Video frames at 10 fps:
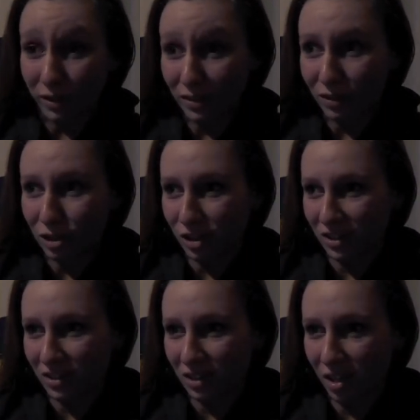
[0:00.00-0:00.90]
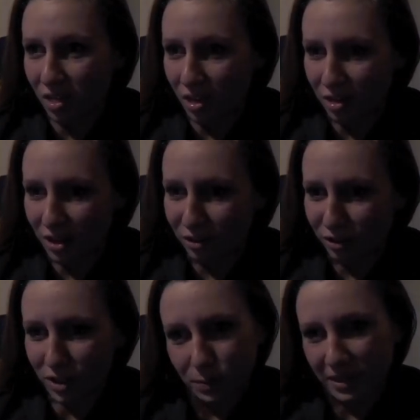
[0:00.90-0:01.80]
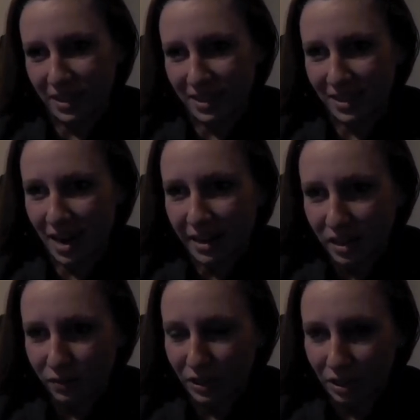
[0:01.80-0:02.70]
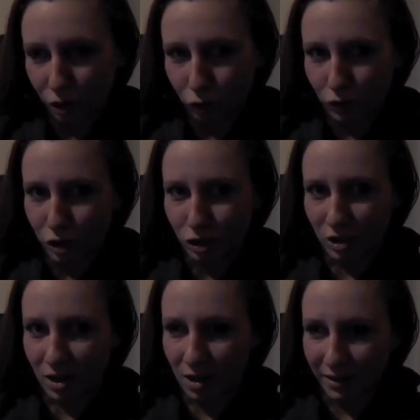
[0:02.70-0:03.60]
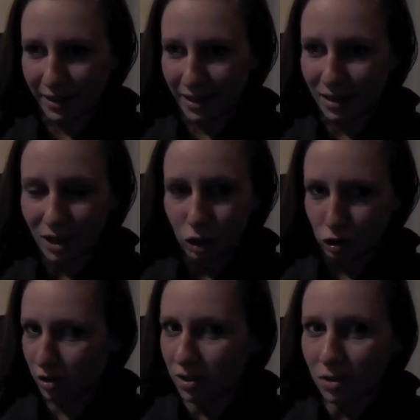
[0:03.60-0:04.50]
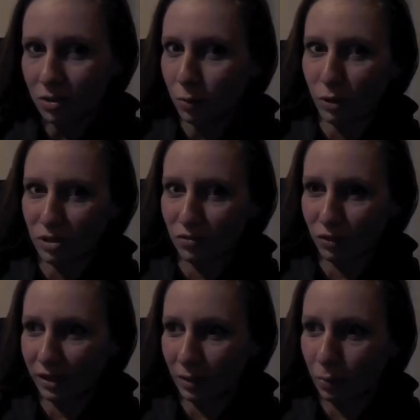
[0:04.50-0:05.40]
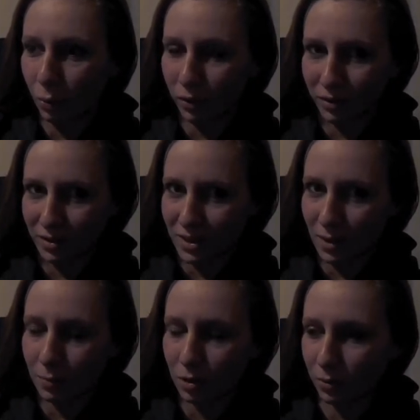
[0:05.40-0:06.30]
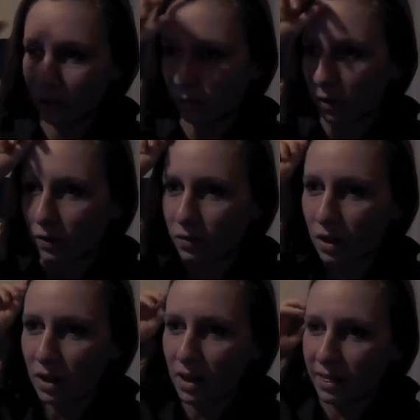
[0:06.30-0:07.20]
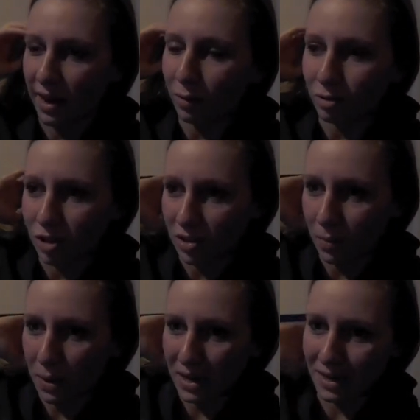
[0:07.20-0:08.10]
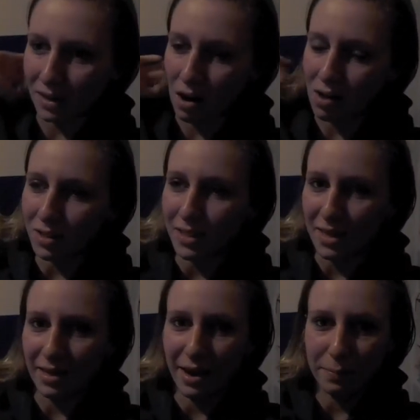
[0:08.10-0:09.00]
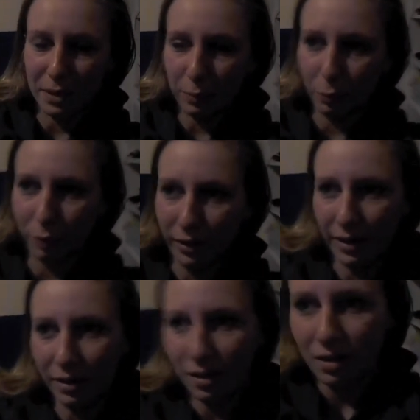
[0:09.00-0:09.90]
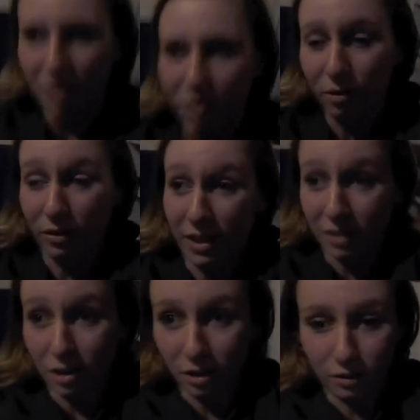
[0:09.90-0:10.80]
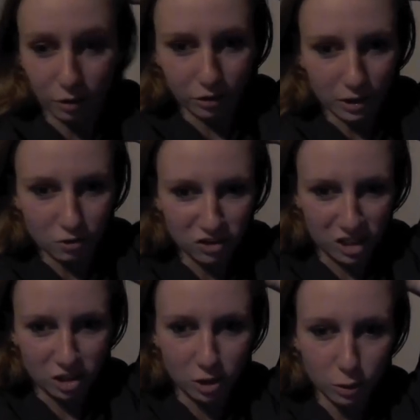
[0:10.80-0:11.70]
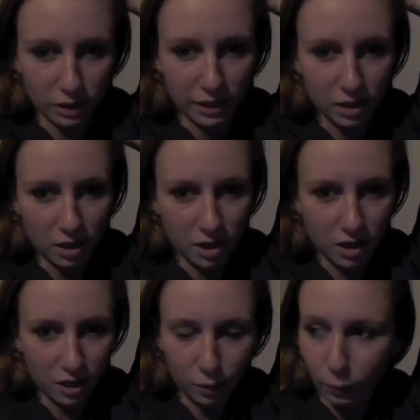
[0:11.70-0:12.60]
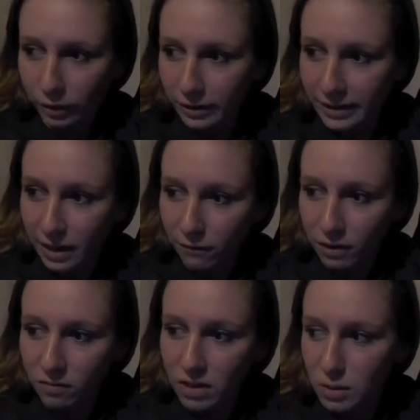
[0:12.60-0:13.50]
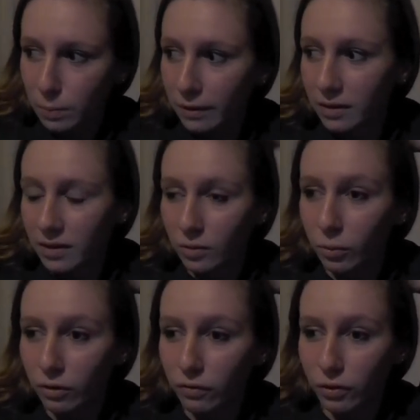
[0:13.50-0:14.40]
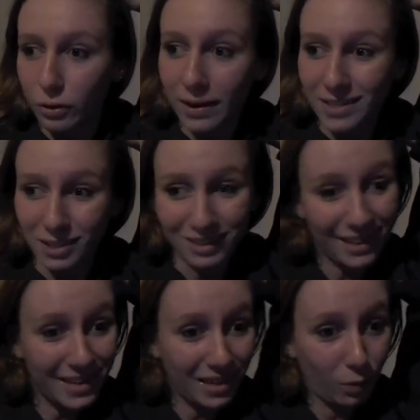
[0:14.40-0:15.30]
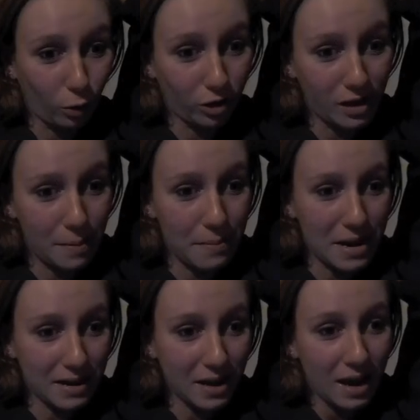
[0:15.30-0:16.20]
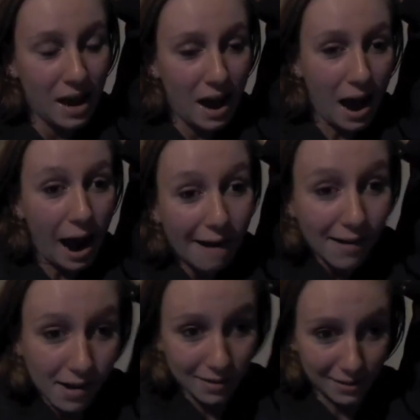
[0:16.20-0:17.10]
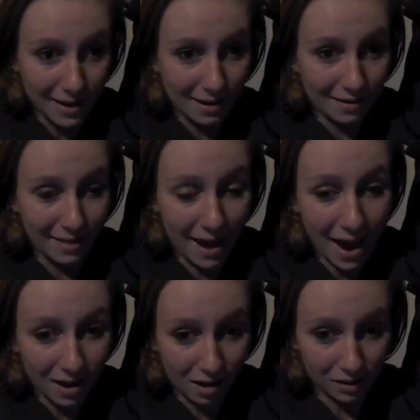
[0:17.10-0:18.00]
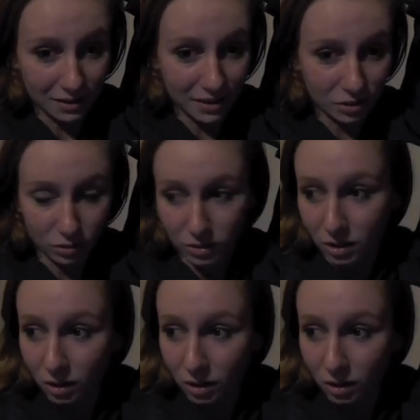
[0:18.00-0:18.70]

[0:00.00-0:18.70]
even just the thing Christmas, it's not even a Christian holiday. Jesus wasn't really born December 25th. That was just a pagan holiday that people were like, or that the early Christians were like, we're gonna get rid of this, but in order for you guys to like it, we're gonna make our holiday on that holiday, so